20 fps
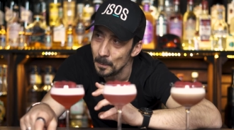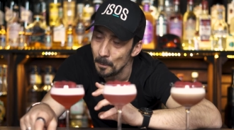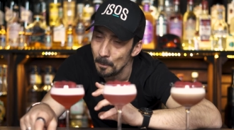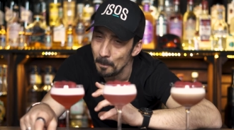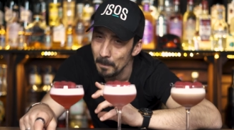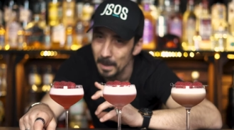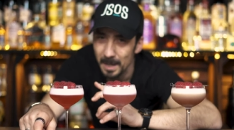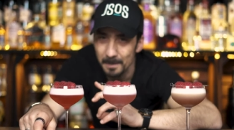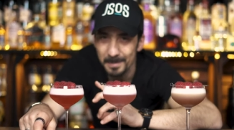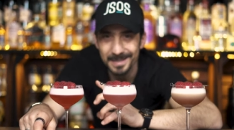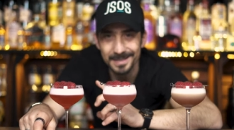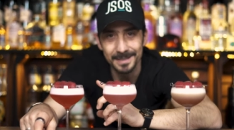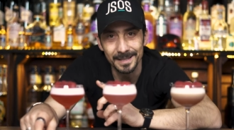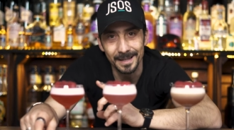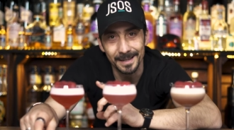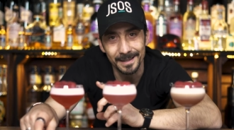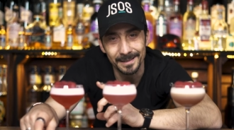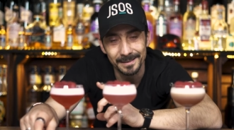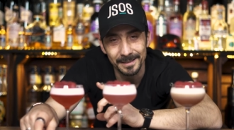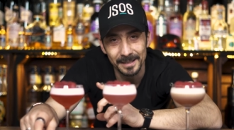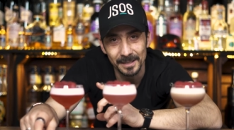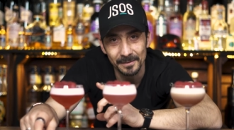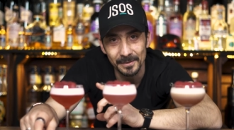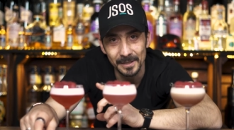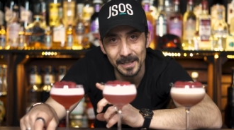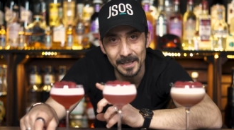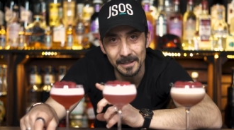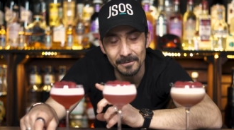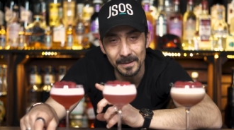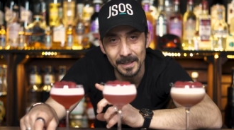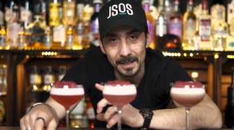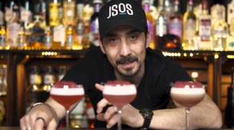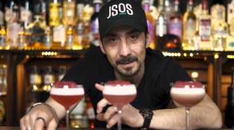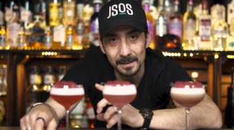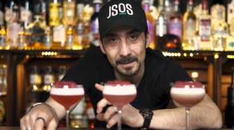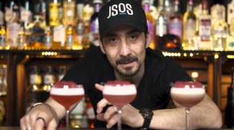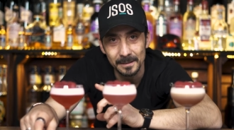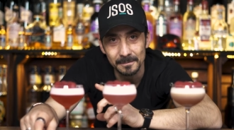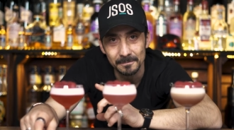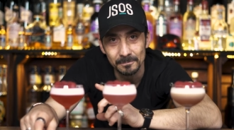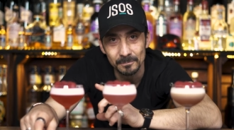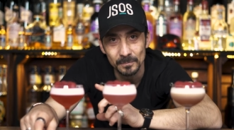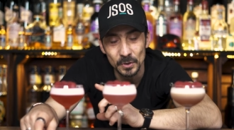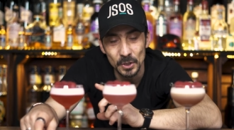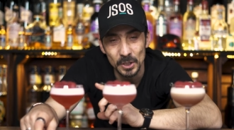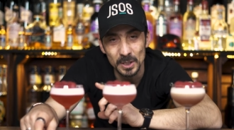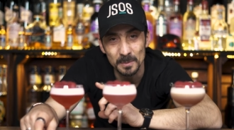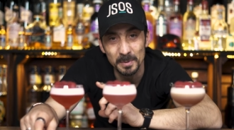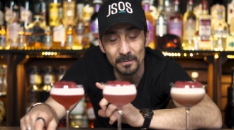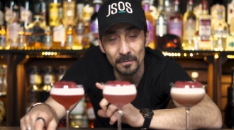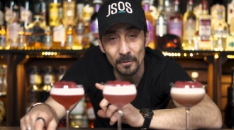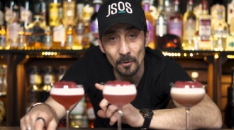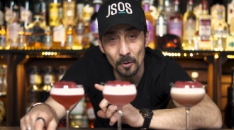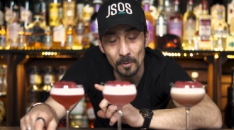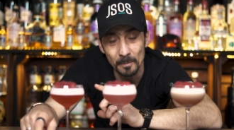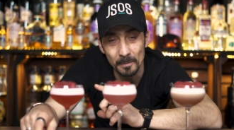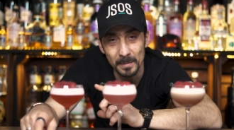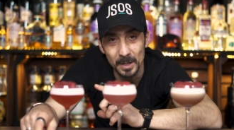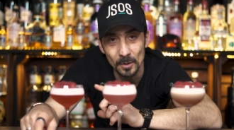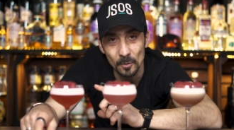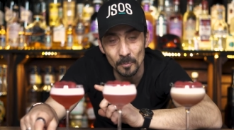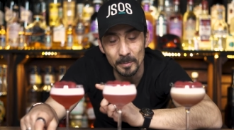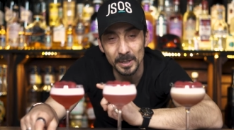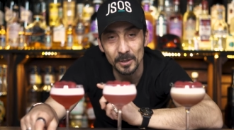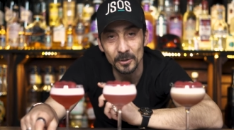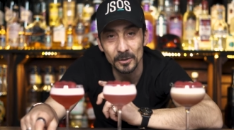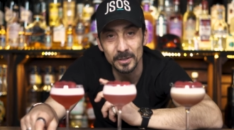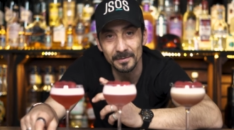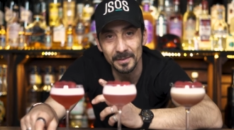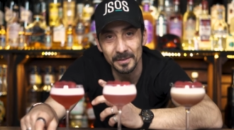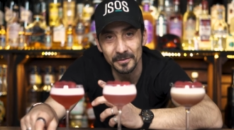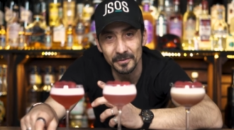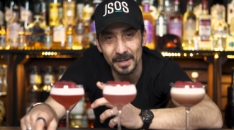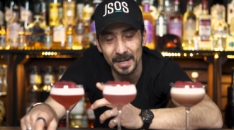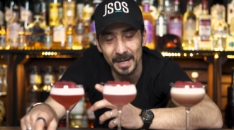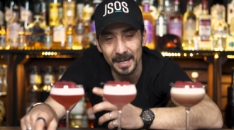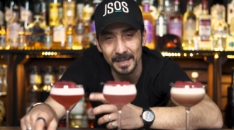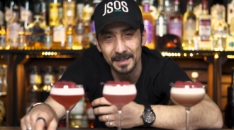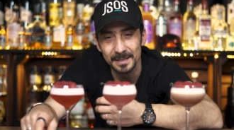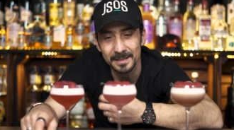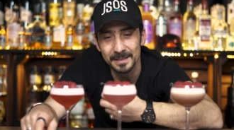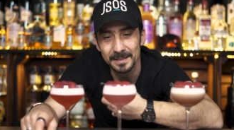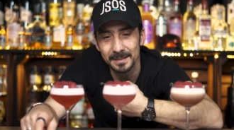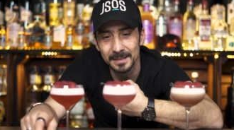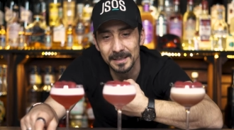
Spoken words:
maybe starter of the evening, just before meal, because of the dryness.